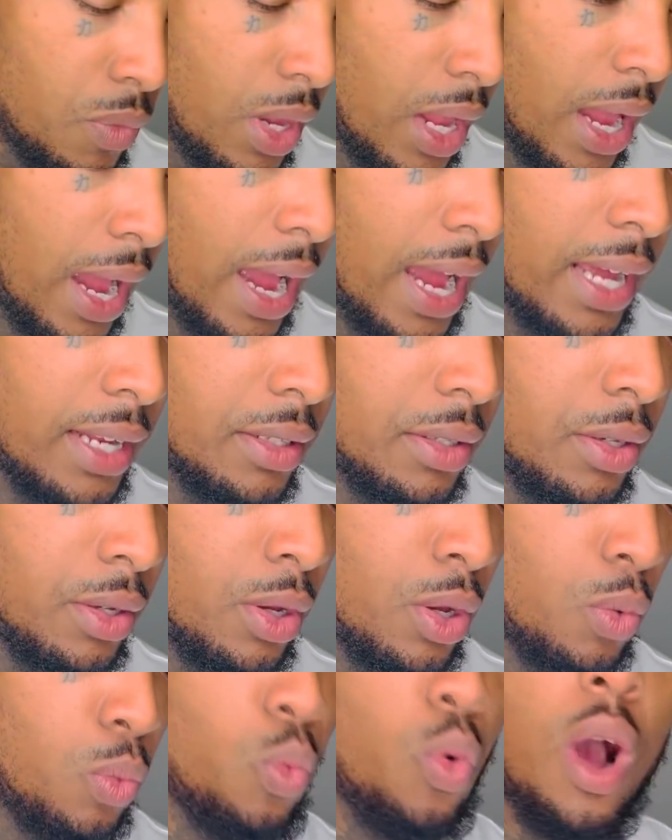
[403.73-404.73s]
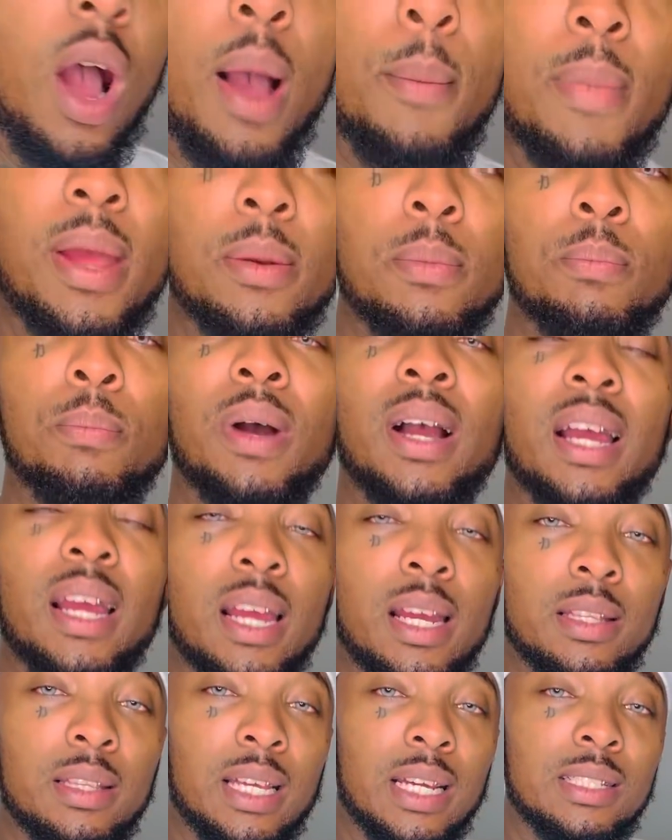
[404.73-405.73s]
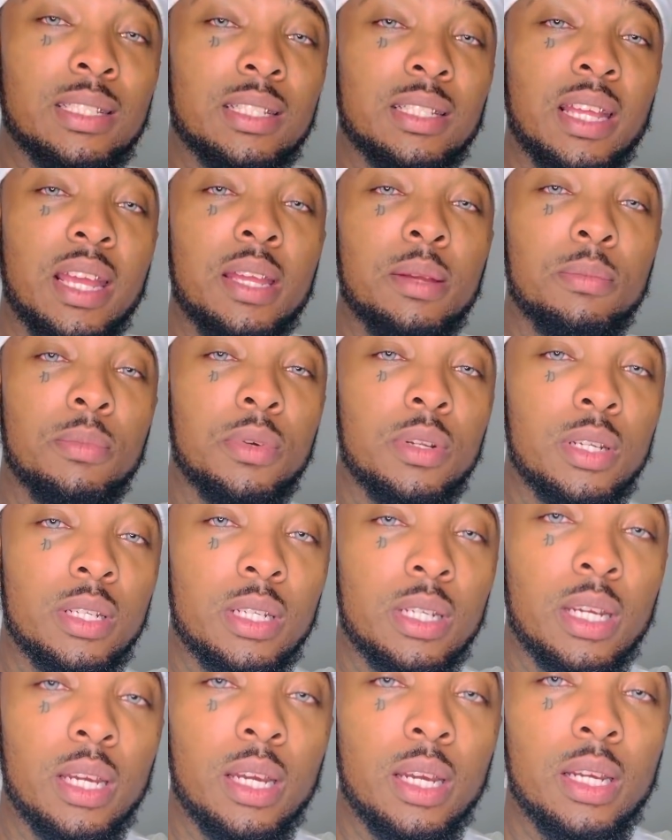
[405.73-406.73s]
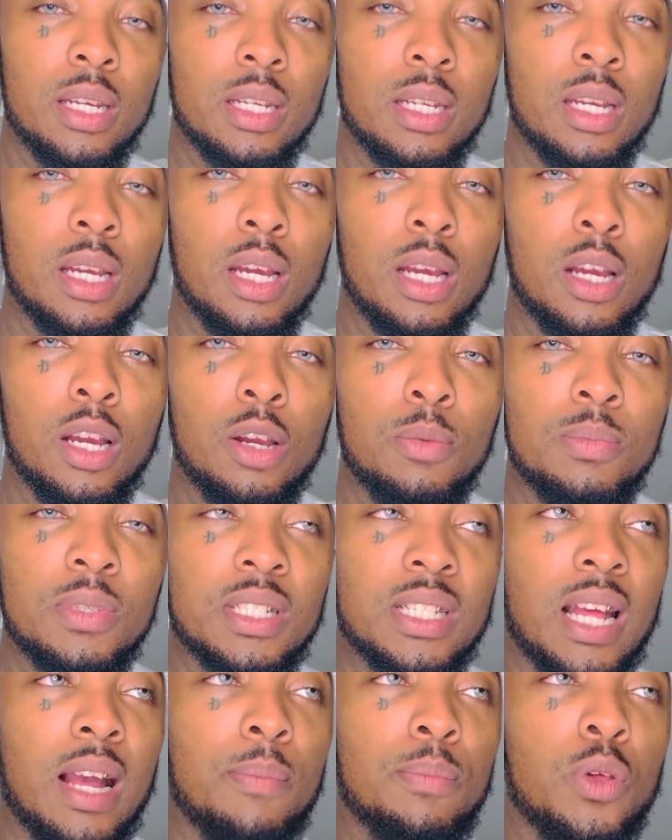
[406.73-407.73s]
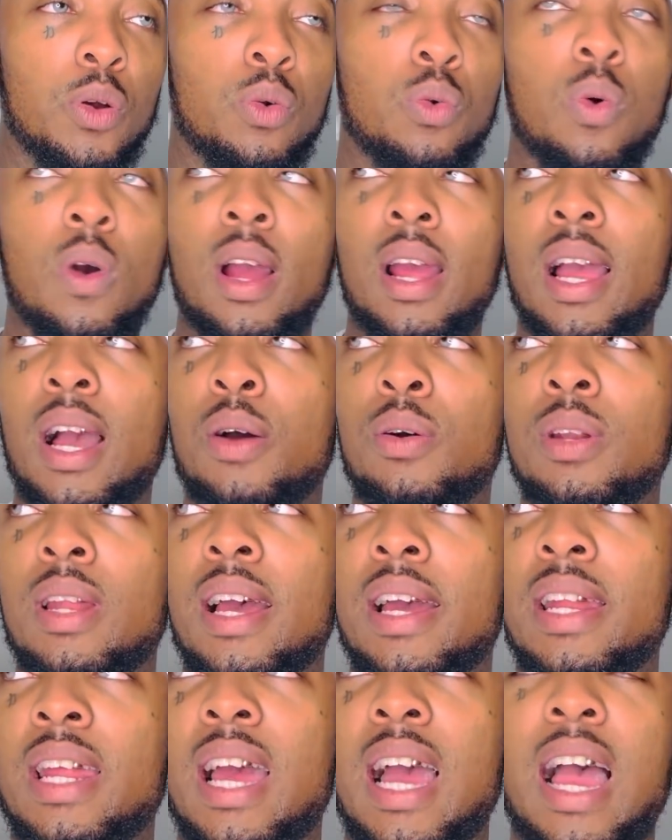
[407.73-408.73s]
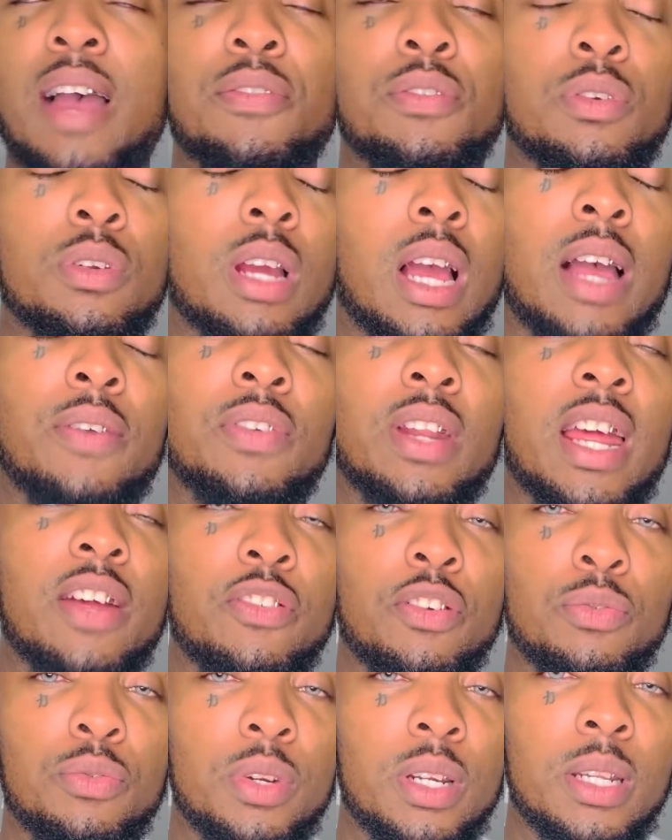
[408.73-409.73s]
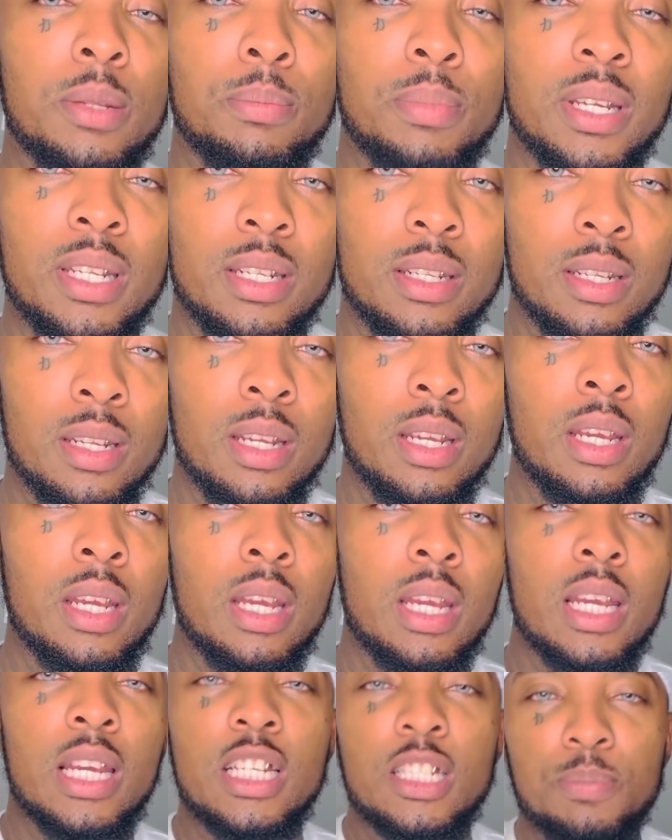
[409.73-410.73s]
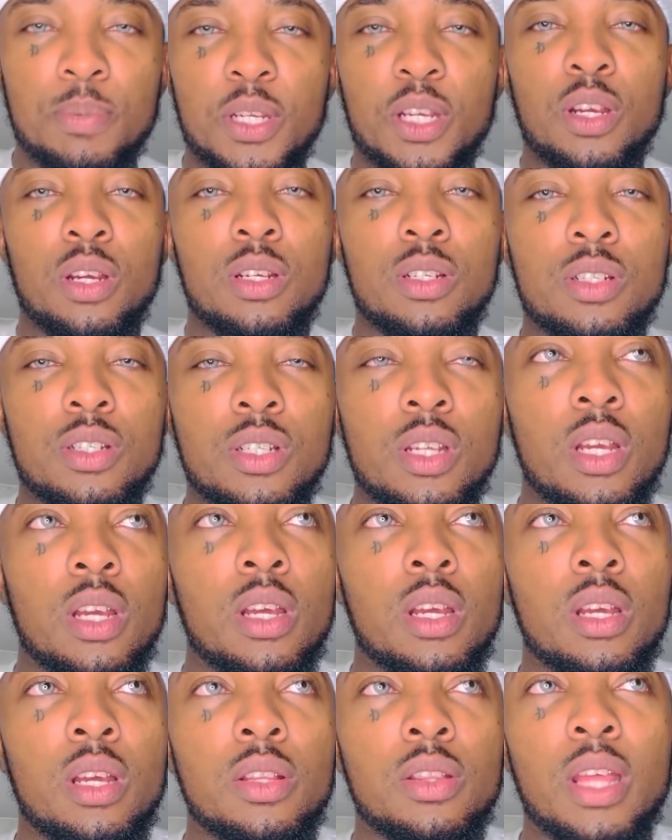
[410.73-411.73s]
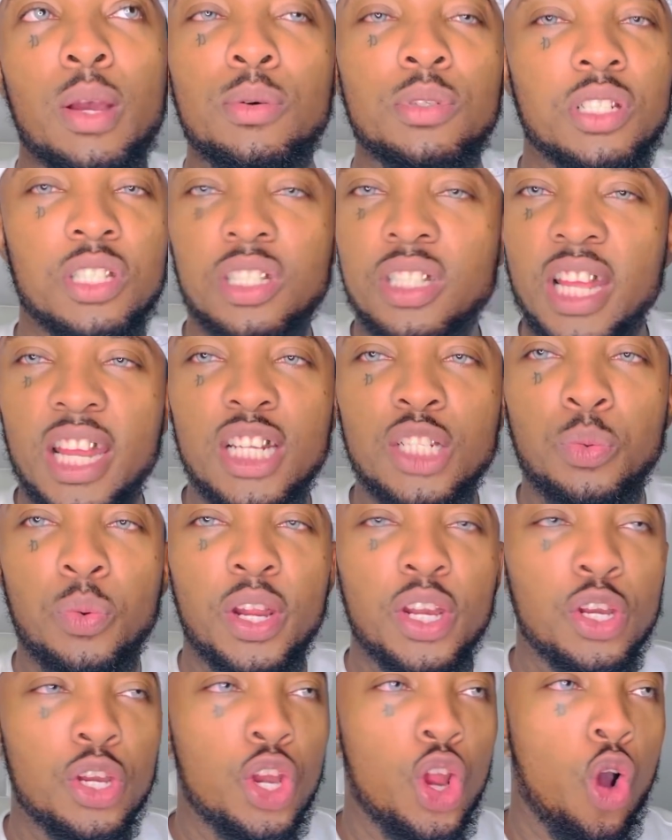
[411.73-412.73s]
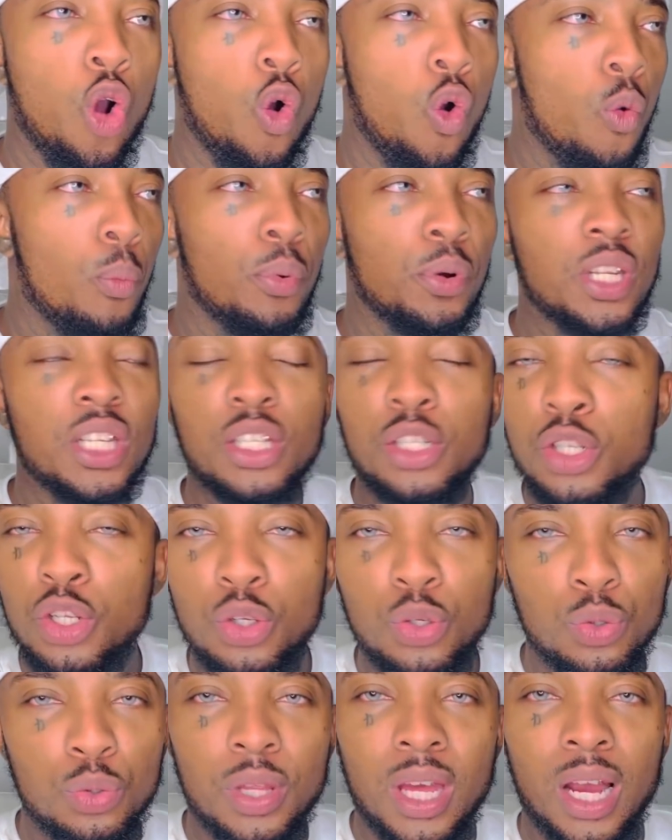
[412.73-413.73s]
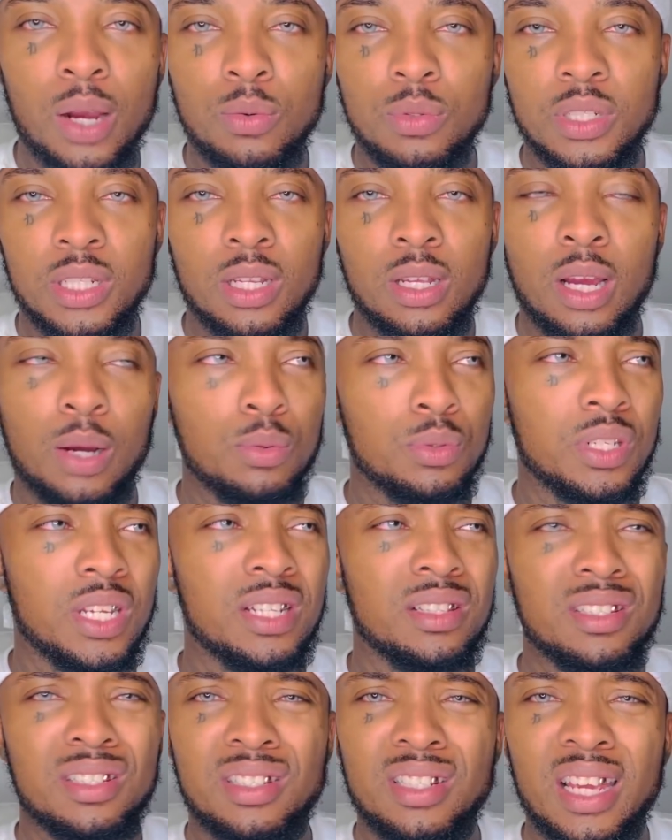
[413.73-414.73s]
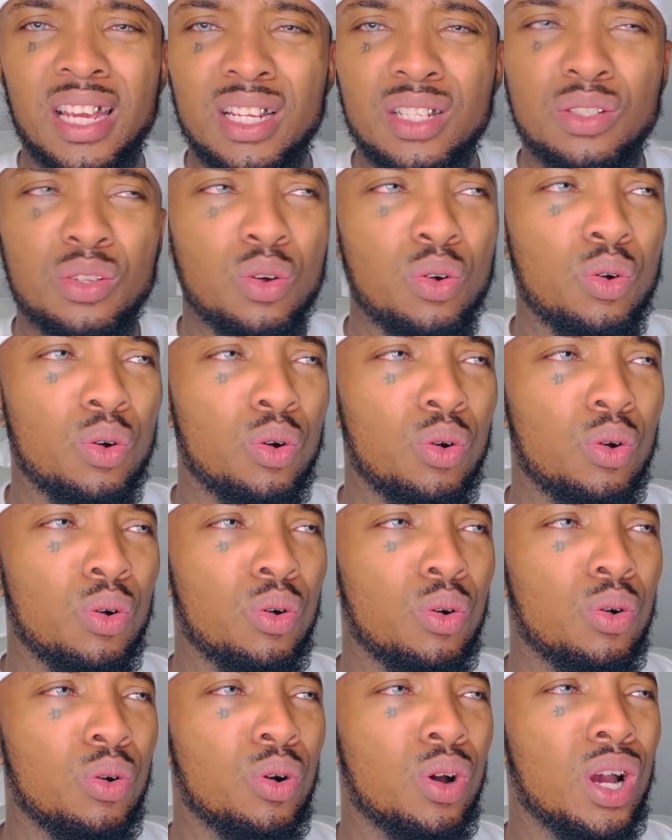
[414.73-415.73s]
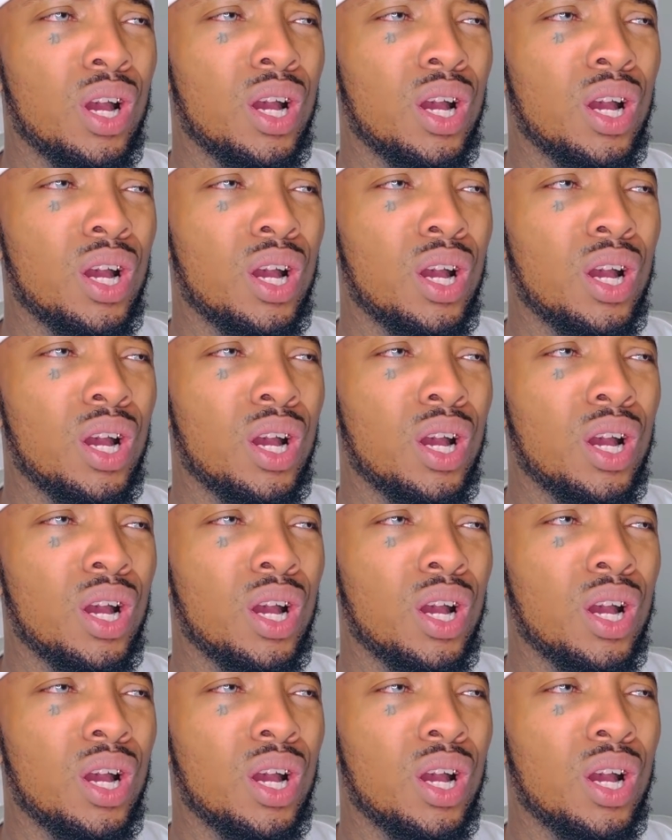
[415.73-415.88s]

And what I meant by that statement, is that I'm not quite out like that. I haven't ever really been. Is because there was a stage when nobody knew that I was intersex or